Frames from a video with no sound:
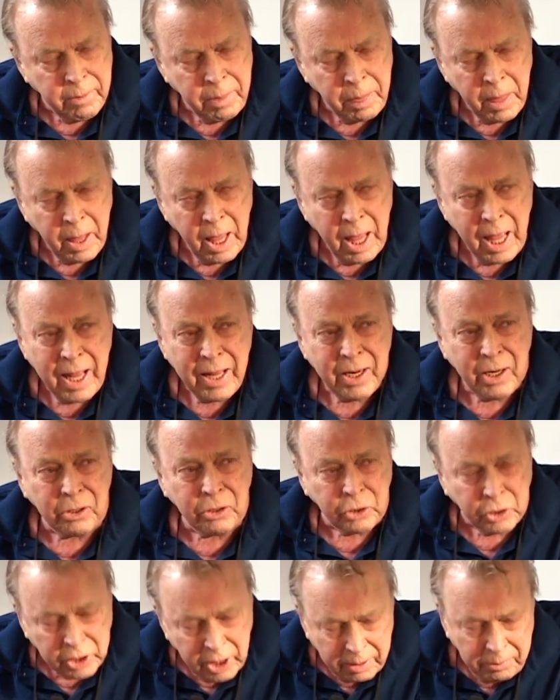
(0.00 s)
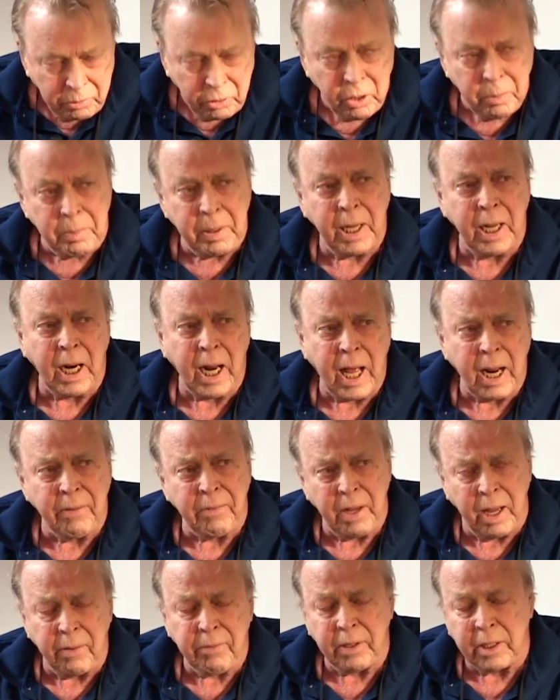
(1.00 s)
Yeah. There seems to be a lot
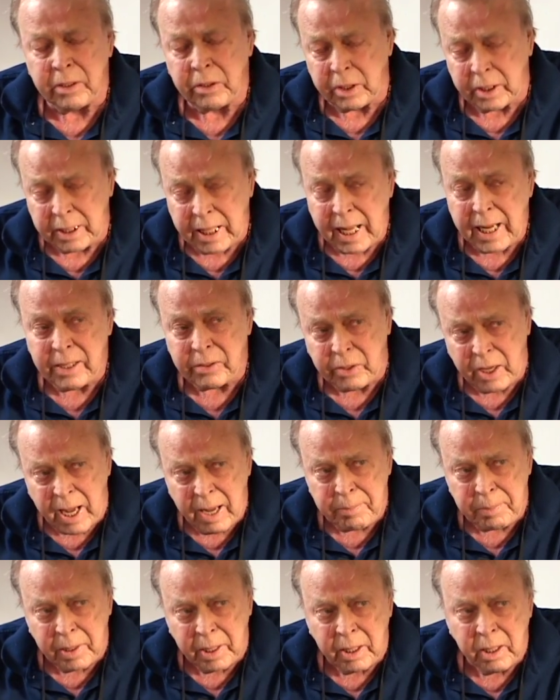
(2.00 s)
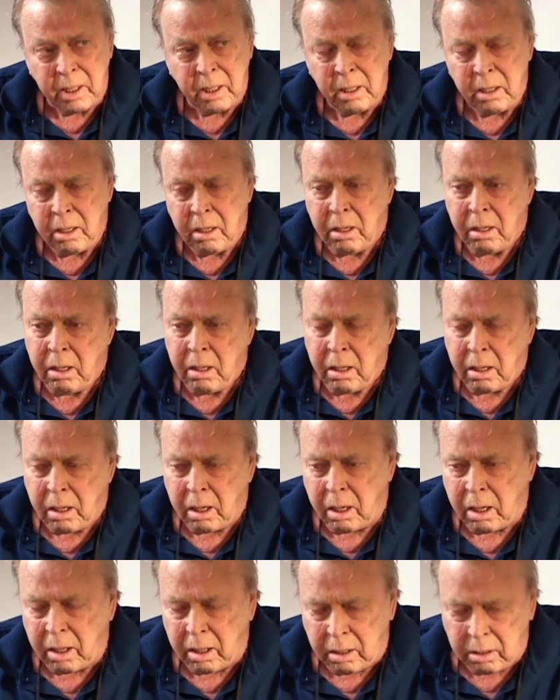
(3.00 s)
of evidence that that is happening
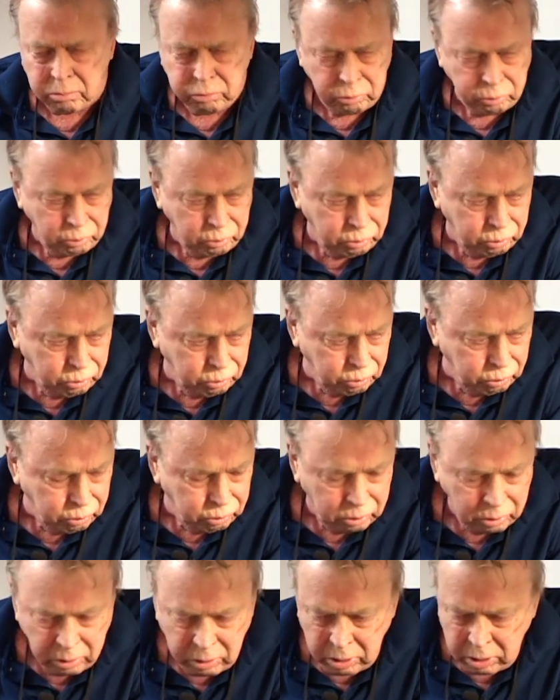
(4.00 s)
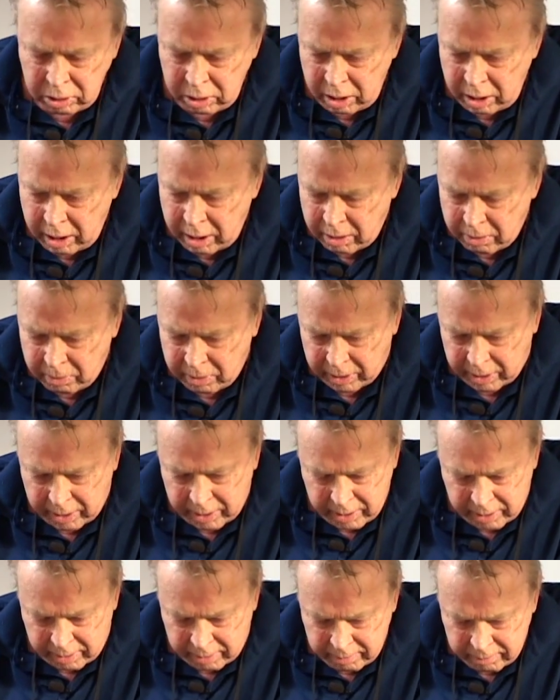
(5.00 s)
uh, with
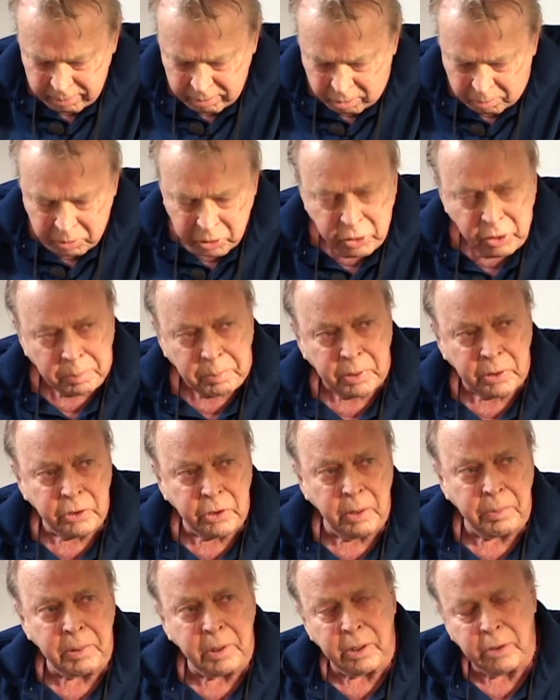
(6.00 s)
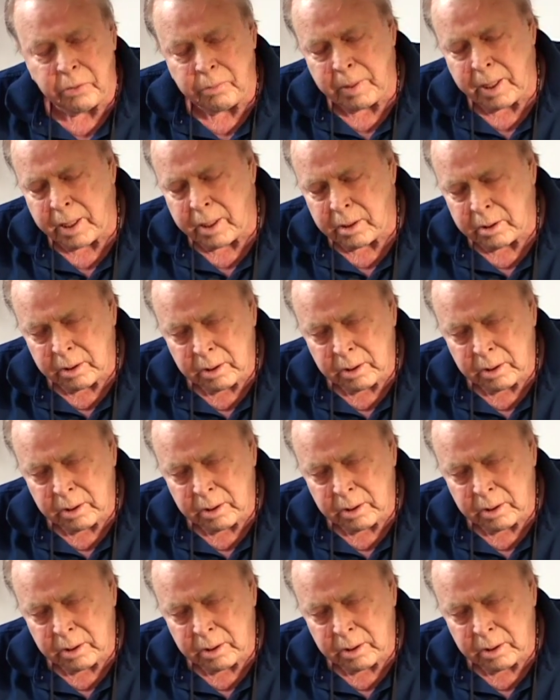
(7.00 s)
a, almost a precipitous manner.